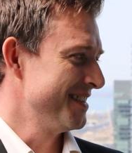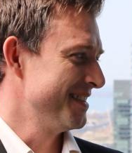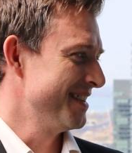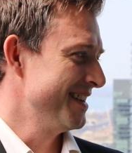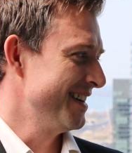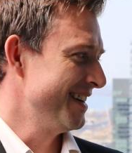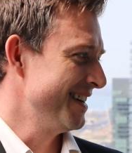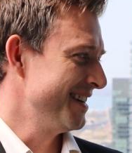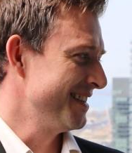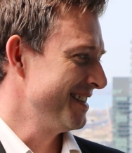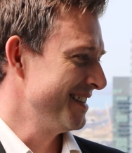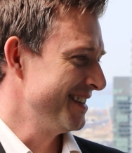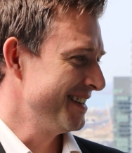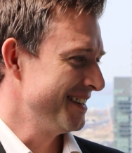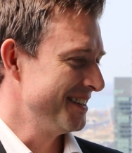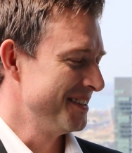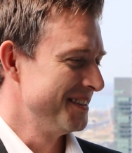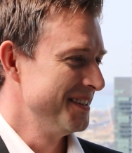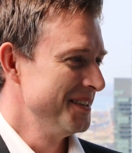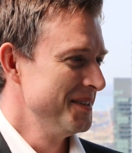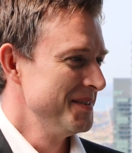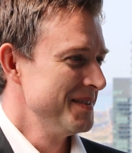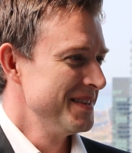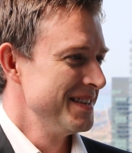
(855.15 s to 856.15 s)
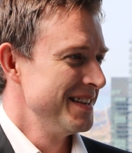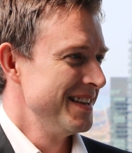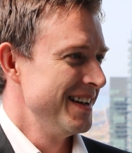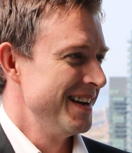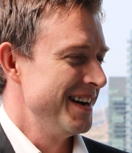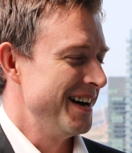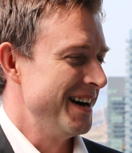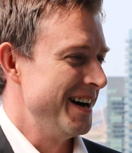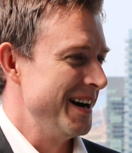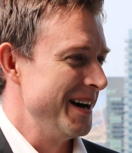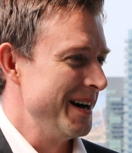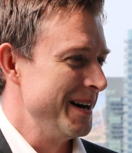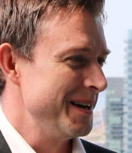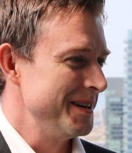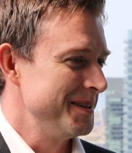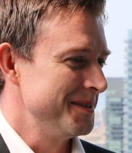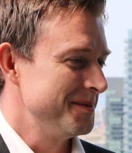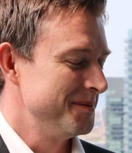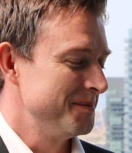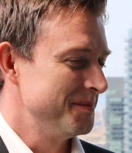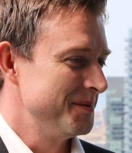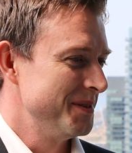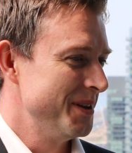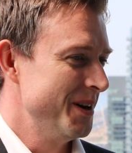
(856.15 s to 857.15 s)
Yeah.
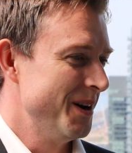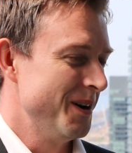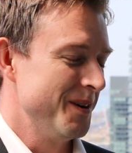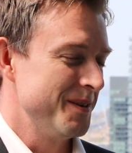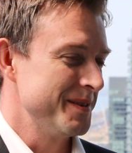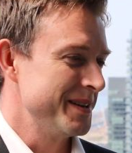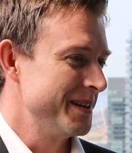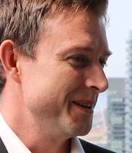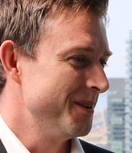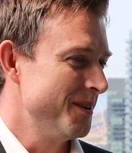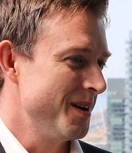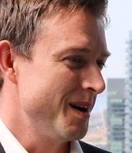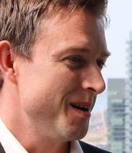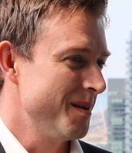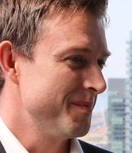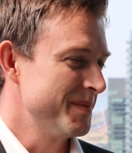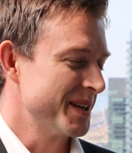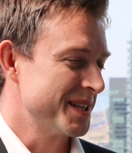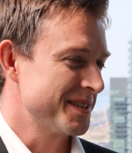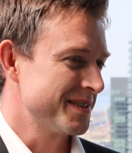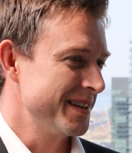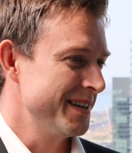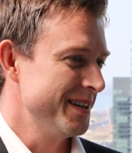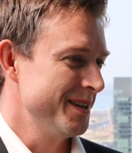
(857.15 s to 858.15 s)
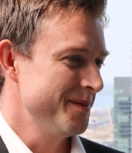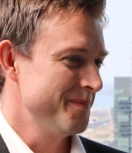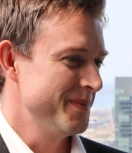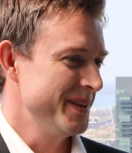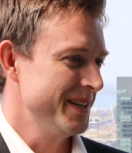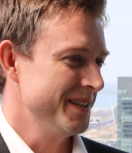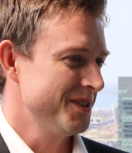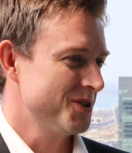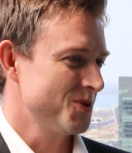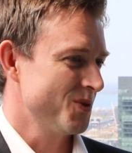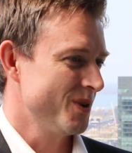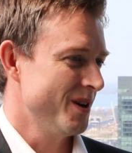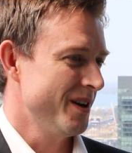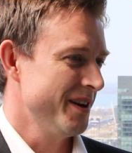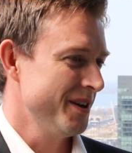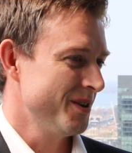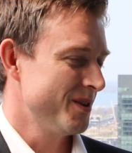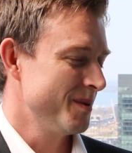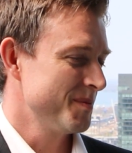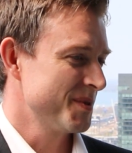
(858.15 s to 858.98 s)
No, you know, I'm excited to be in Toronto.